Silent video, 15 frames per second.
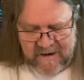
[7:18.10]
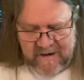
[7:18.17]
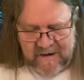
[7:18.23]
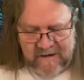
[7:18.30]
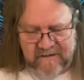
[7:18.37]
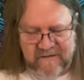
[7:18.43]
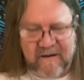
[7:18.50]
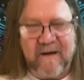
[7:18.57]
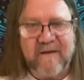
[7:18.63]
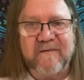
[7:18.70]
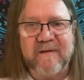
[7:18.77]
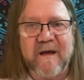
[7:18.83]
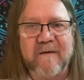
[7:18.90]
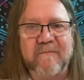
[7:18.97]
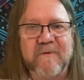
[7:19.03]
It does
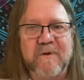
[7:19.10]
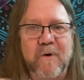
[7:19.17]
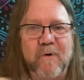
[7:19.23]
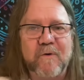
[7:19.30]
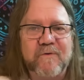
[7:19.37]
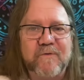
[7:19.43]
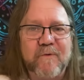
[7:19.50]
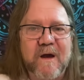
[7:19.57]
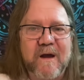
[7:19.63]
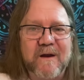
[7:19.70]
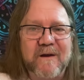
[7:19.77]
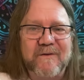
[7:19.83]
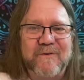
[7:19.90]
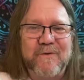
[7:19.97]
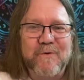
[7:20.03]
have the old
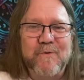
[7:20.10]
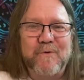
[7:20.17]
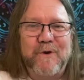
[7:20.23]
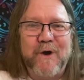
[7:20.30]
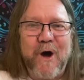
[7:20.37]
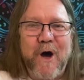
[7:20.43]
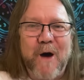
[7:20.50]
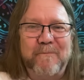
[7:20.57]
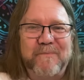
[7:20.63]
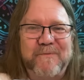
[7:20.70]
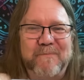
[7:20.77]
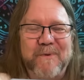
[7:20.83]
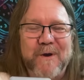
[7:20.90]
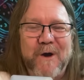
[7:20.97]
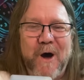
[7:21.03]
dreaded two cups
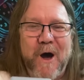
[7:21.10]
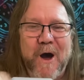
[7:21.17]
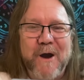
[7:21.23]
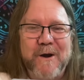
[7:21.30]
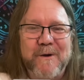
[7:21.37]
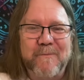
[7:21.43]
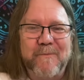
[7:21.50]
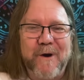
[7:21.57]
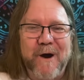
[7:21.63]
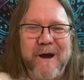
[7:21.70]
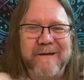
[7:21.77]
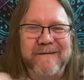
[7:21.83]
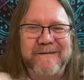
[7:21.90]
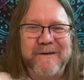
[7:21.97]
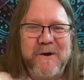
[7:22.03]
behind them
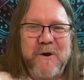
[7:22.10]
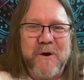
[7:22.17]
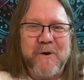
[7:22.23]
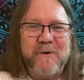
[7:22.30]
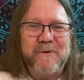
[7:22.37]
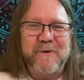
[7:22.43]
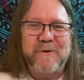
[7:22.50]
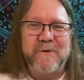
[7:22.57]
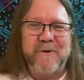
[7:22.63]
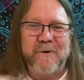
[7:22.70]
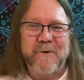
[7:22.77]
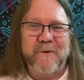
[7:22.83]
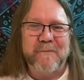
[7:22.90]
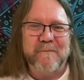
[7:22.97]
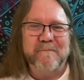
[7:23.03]
right there, you
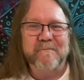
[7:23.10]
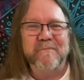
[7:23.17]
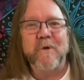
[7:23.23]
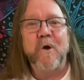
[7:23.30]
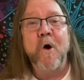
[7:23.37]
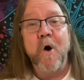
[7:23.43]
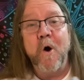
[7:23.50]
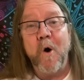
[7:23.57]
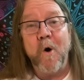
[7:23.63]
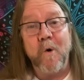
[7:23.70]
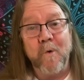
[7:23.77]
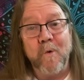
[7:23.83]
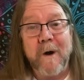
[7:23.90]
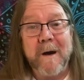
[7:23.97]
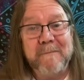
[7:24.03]
know.
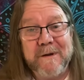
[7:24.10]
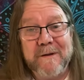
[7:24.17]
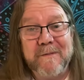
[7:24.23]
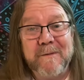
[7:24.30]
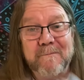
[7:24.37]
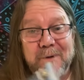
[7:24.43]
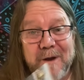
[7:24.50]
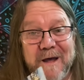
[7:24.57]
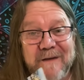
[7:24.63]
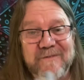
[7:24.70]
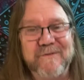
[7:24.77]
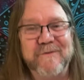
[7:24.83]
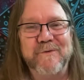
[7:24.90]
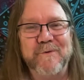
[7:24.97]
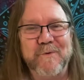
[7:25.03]
Oh, I mean the
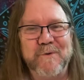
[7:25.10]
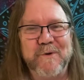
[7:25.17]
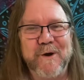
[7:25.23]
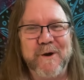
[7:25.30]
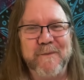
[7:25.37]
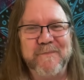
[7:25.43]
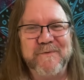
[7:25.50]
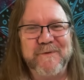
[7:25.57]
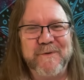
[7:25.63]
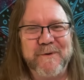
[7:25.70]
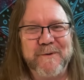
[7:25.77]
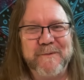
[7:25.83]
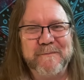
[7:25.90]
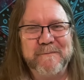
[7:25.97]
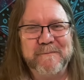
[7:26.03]
blessed two cups,
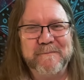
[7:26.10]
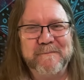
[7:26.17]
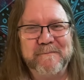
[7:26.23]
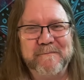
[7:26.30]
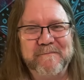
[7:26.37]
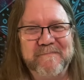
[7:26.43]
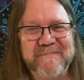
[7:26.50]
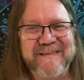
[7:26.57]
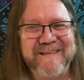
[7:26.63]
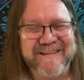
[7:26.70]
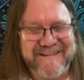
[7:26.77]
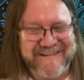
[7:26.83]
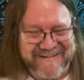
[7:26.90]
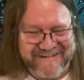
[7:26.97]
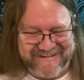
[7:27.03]

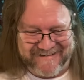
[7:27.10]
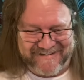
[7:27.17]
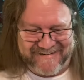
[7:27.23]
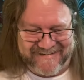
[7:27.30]
huh?